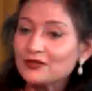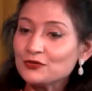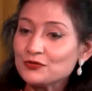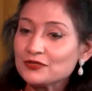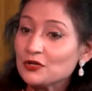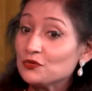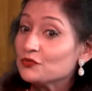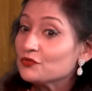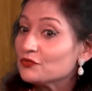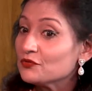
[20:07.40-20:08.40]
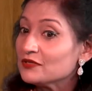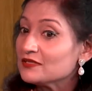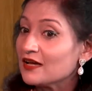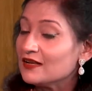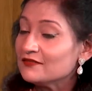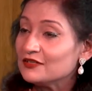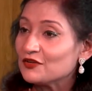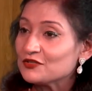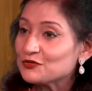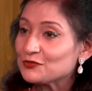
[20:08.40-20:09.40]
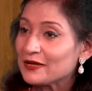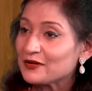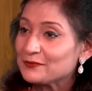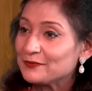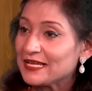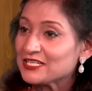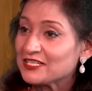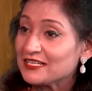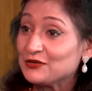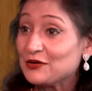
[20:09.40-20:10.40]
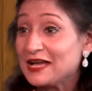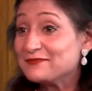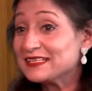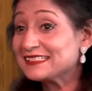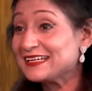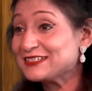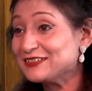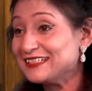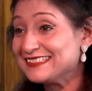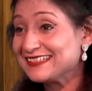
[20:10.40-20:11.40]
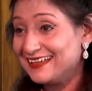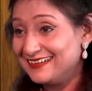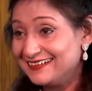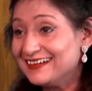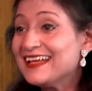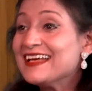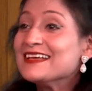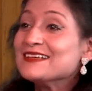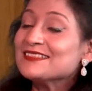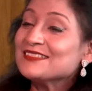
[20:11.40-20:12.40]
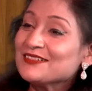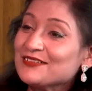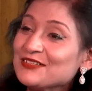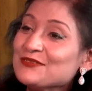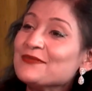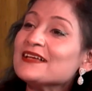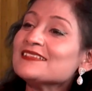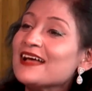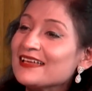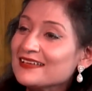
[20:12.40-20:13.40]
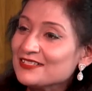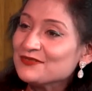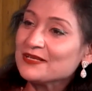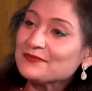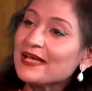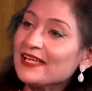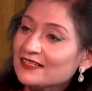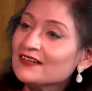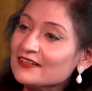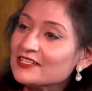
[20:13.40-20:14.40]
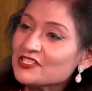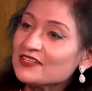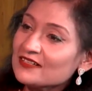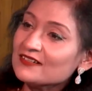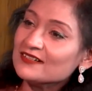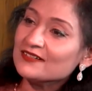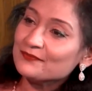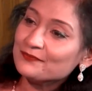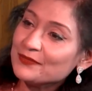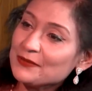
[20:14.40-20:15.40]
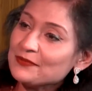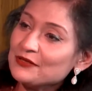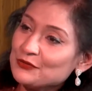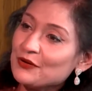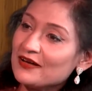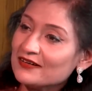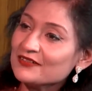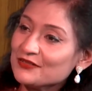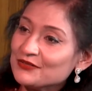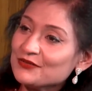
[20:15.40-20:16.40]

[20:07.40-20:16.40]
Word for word: who say, no, no, no, no, this color will not suit my complexion. No, no I, I must stick to this color. That. I don't so believe So you must, that. I guess you must be encouraging uh, yes, uh, people yes, who are, yes. You know,